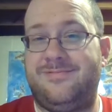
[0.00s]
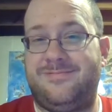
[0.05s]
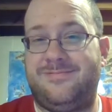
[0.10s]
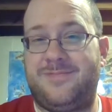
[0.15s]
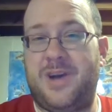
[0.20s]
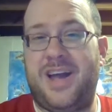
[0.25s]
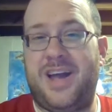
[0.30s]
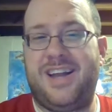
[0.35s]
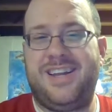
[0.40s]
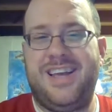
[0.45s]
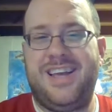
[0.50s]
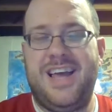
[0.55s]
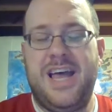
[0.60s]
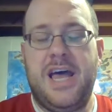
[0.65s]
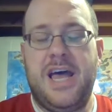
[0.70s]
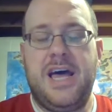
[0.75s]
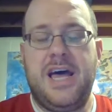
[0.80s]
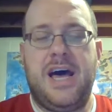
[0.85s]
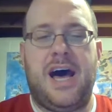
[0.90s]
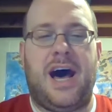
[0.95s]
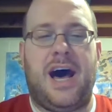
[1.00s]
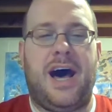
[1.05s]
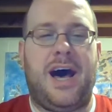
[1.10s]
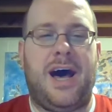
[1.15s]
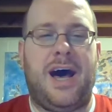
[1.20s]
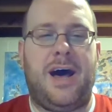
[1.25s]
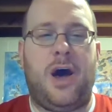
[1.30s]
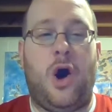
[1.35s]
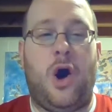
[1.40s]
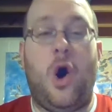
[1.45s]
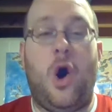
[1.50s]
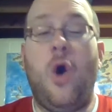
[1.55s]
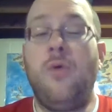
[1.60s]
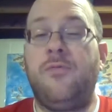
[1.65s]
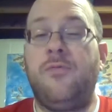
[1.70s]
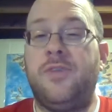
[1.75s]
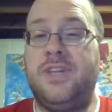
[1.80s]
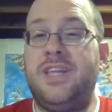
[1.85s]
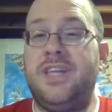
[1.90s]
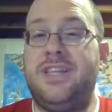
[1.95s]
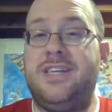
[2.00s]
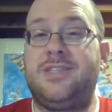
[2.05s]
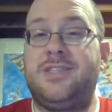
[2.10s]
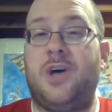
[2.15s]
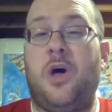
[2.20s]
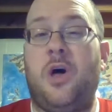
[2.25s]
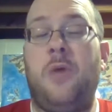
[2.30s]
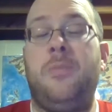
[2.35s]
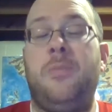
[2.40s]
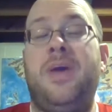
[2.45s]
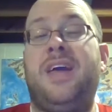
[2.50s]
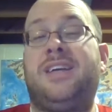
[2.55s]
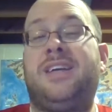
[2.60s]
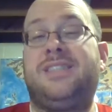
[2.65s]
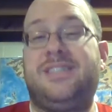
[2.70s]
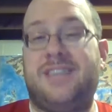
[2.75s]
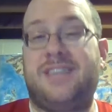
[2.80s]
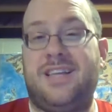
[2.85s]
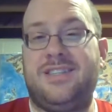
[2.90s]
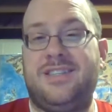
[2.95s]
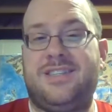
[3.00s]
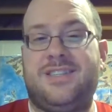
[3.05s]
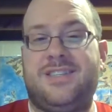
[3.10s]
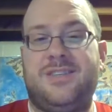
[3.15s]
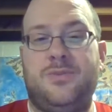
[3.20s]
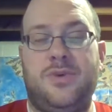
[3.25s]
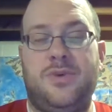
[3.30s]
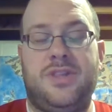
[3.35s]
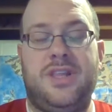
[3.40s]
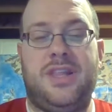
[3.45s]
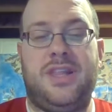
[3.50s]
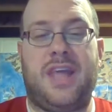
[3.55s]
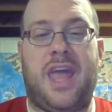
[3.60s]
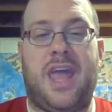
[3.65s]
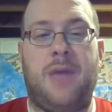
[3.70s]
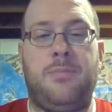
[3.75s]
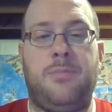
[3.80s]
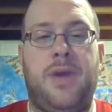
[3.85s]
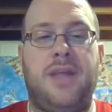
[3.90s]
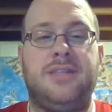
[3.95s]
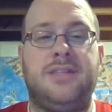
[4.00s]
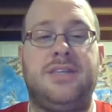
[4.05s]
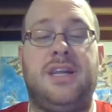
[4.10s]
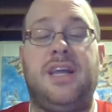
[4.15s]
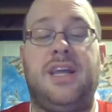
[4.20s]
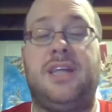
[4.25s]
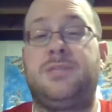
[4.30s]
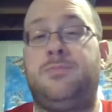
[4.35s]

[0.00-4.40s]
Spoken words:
Right? Hopefully these all make sense within the campaign setting.